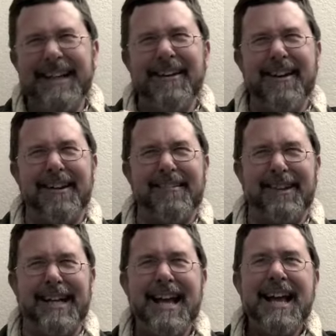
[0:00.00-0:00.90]
you know what
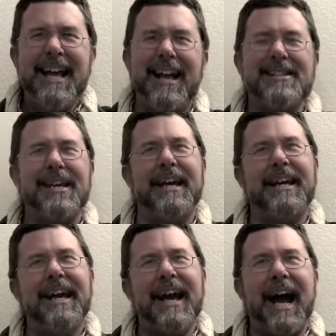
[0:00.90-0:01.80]
I mean? It's
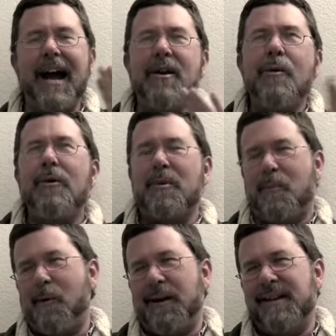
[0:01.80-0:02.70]
like, I don't know what the
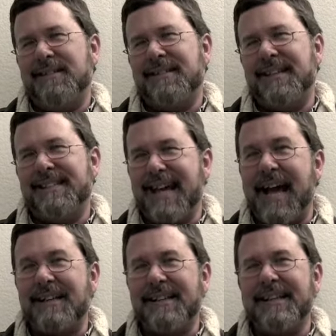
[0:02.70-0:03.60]
point is
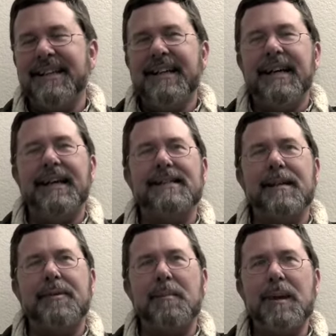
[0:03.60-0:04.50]
exactly,
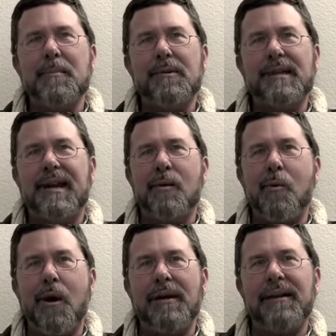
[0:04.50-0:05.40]
except that people tend to
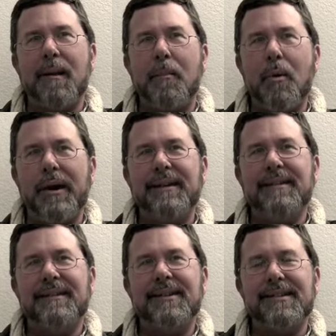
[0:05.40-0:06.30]
want a point
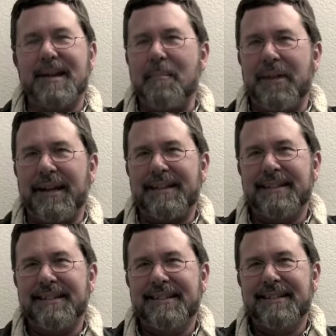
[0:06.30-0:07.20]
to something.
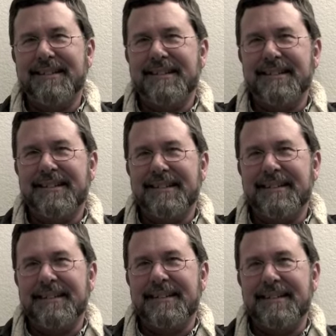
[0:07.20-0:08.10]

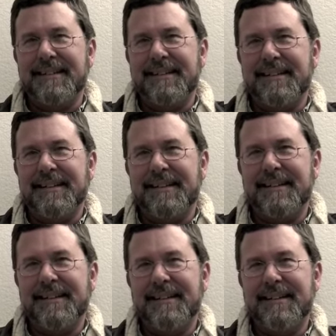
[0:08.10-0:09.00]
So I might as well have
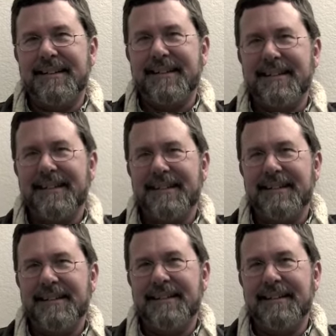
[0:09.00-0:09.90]
asked you, what's the
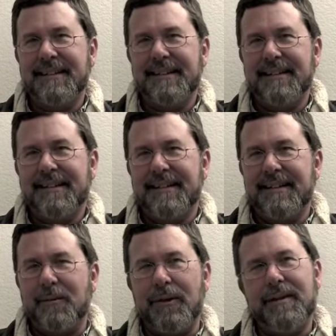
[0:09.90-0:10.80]
meaning of life?
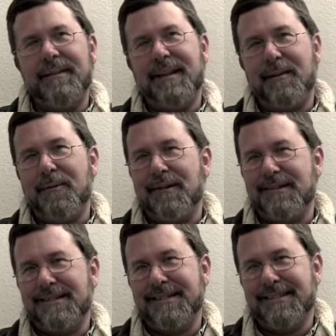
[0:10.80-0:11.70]
Well, you did that
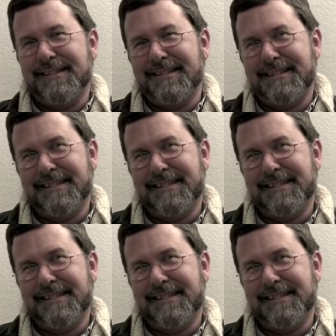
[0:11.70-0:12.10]
once. I know.